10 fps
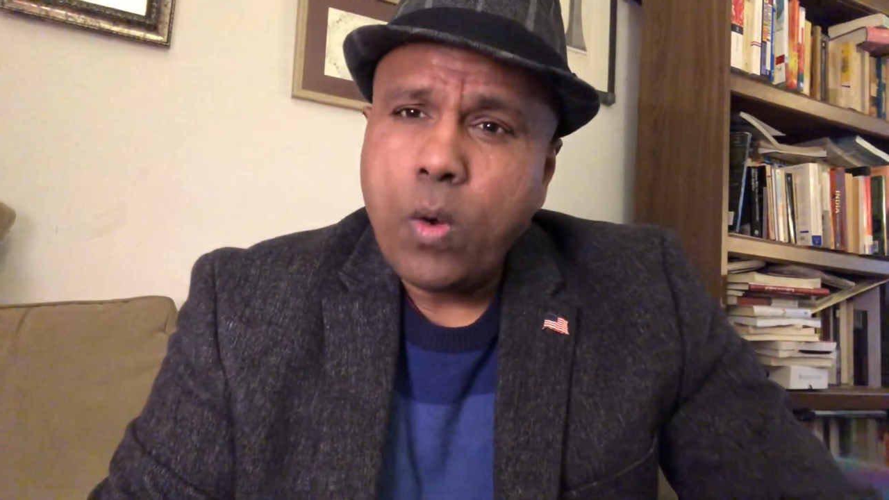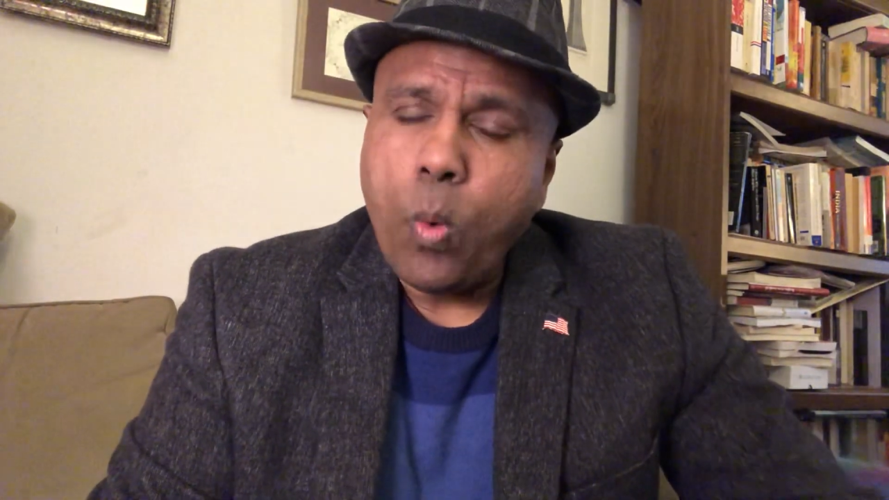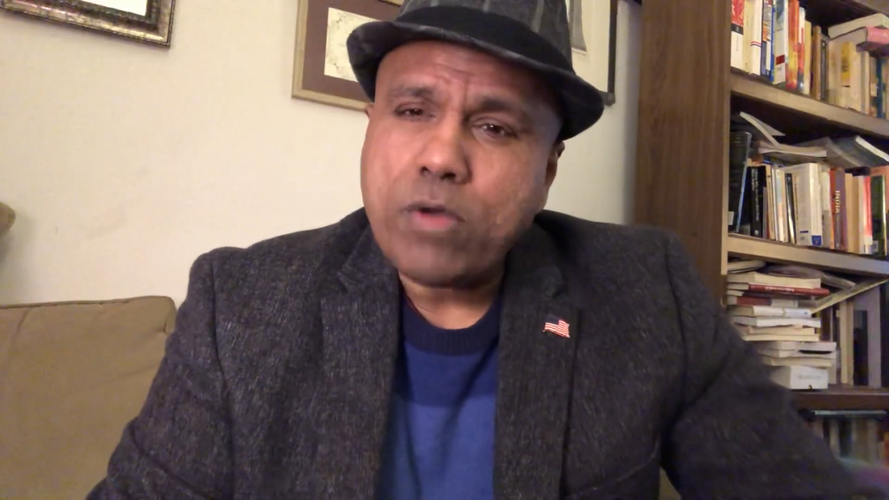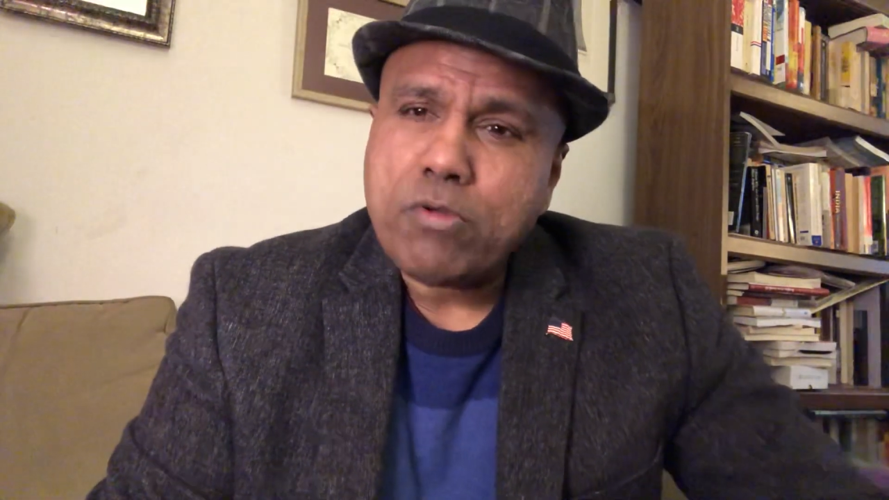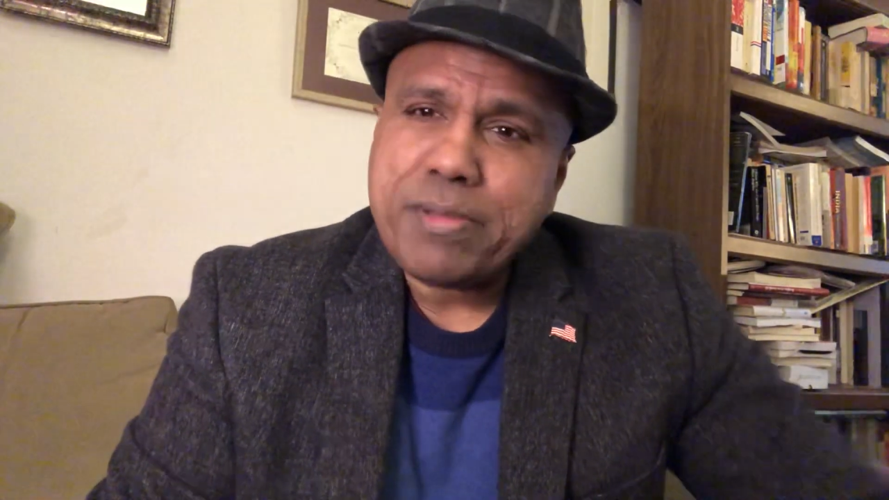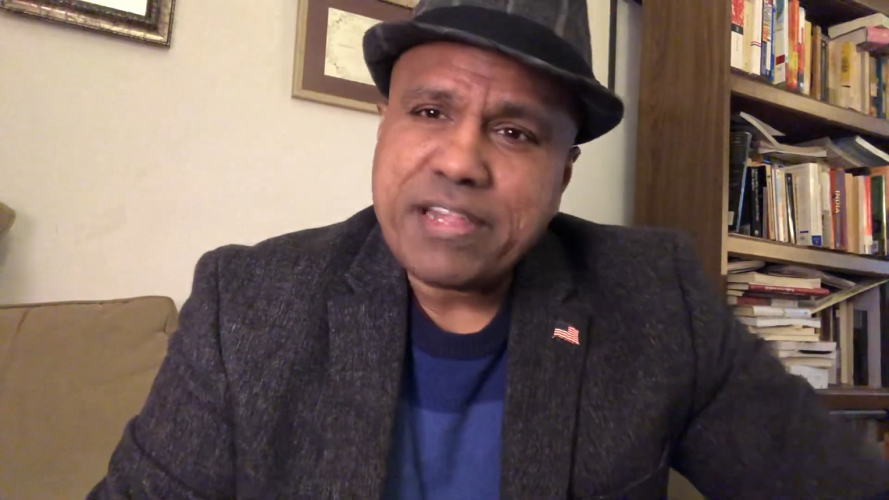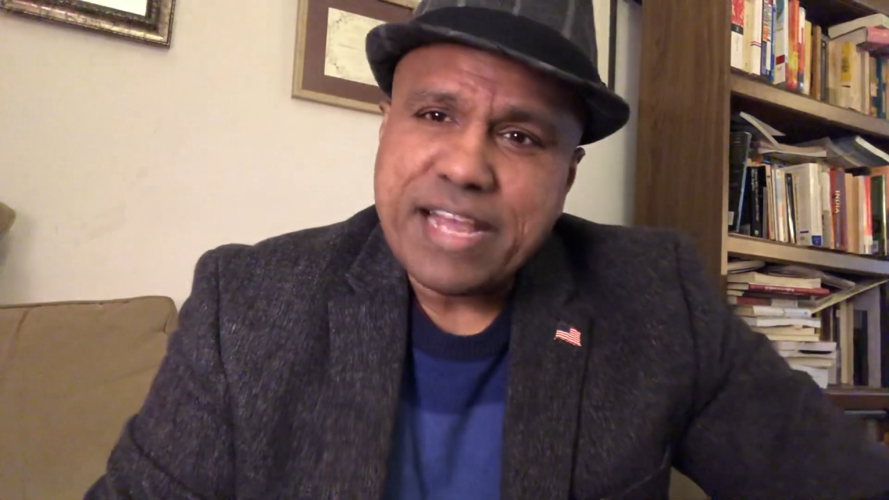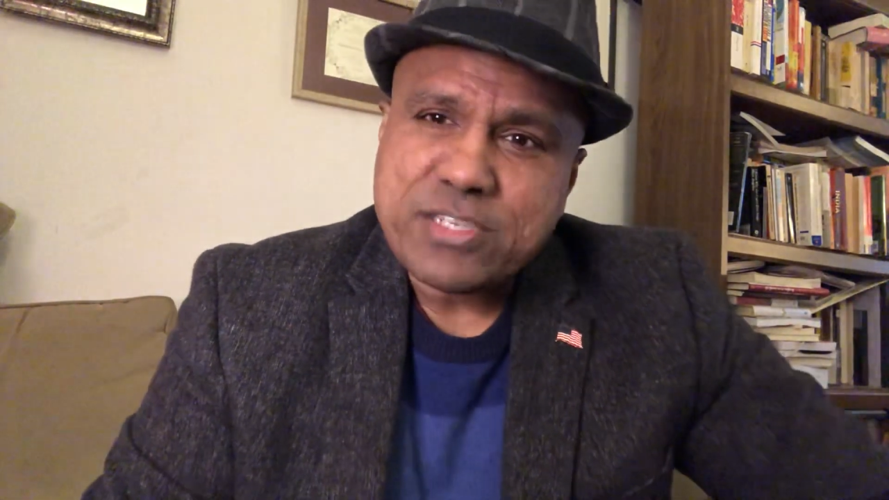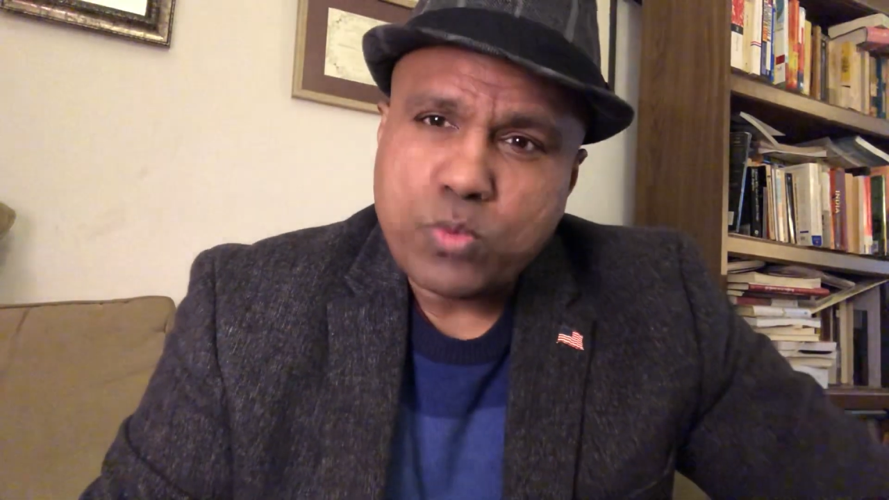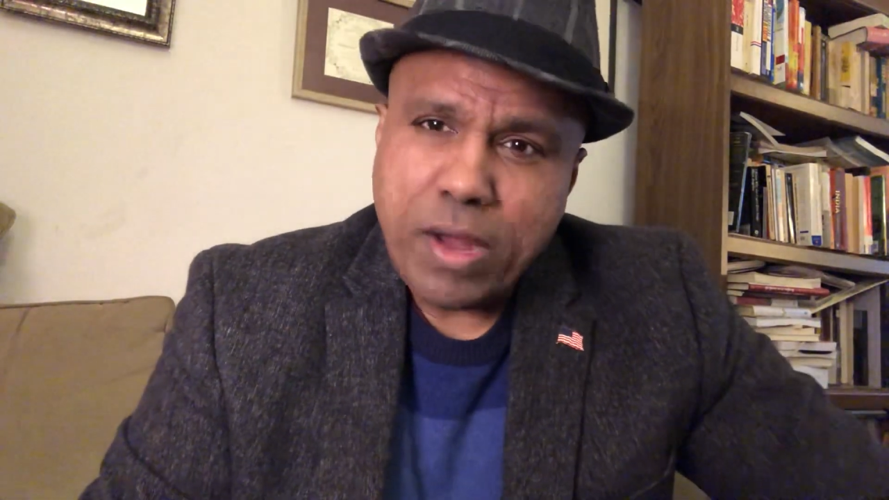What will be the
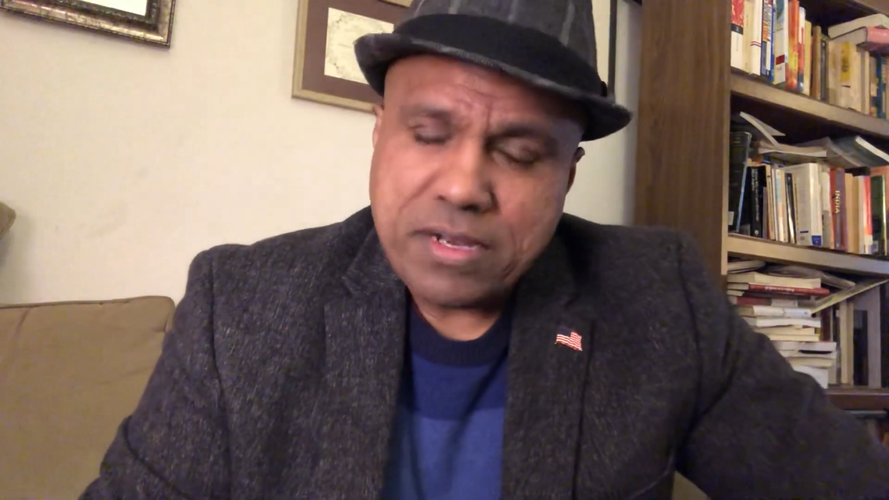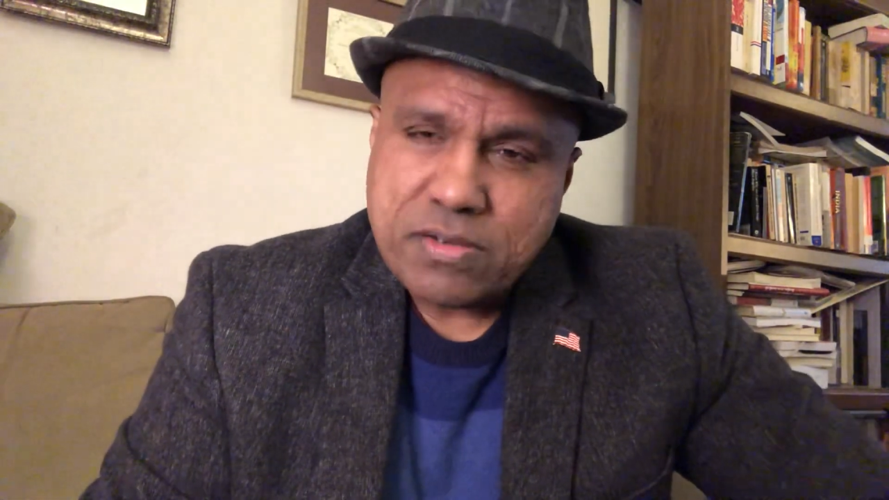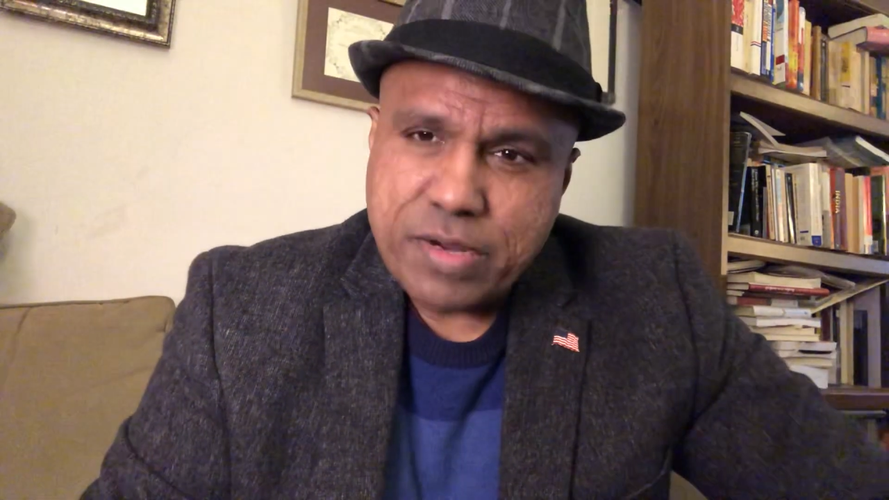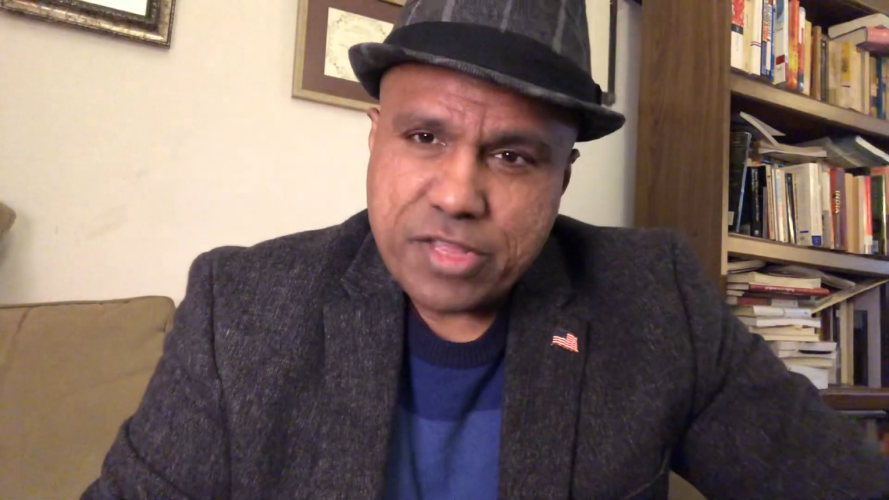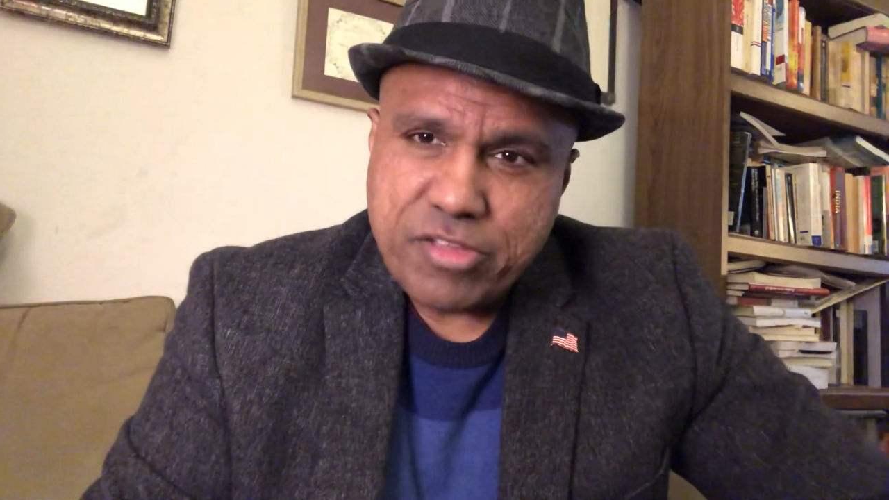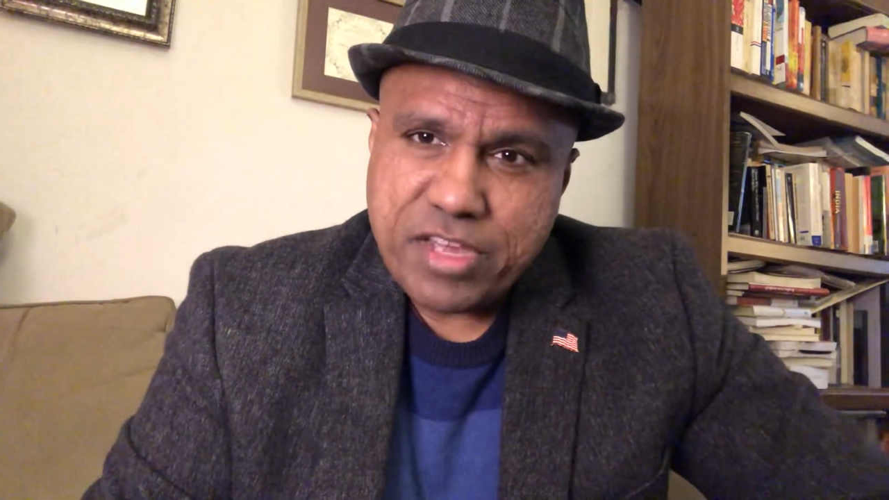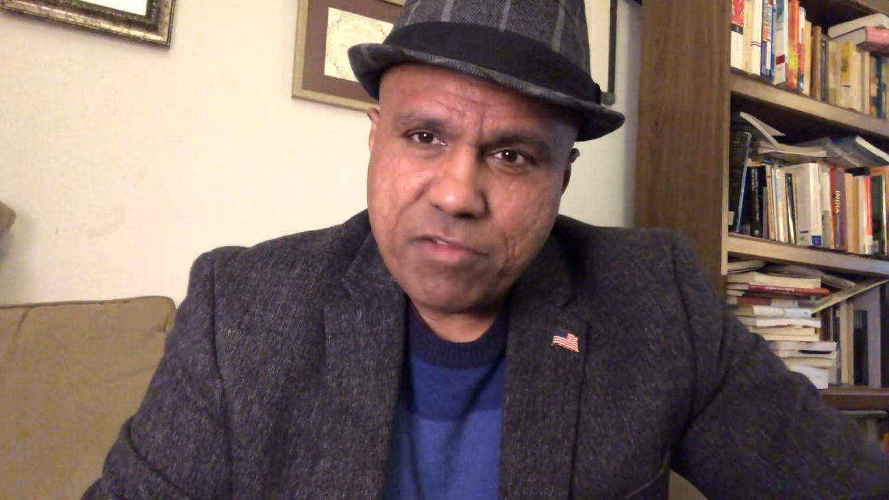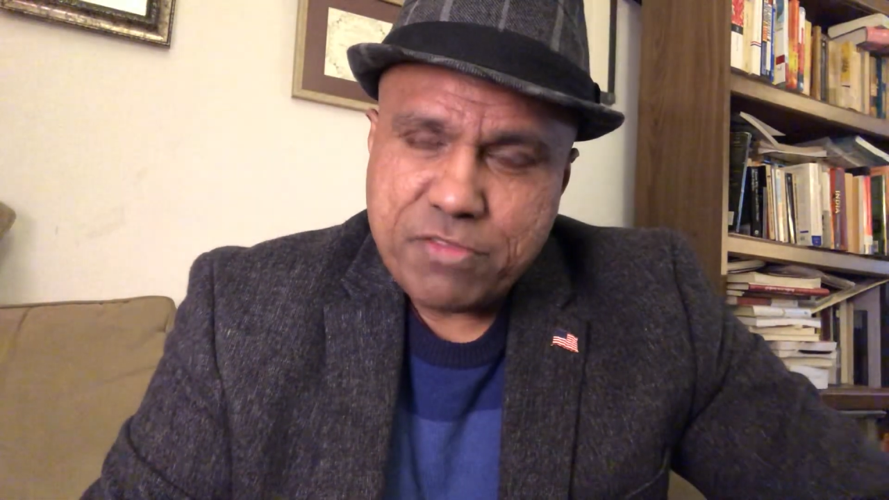next one when you think of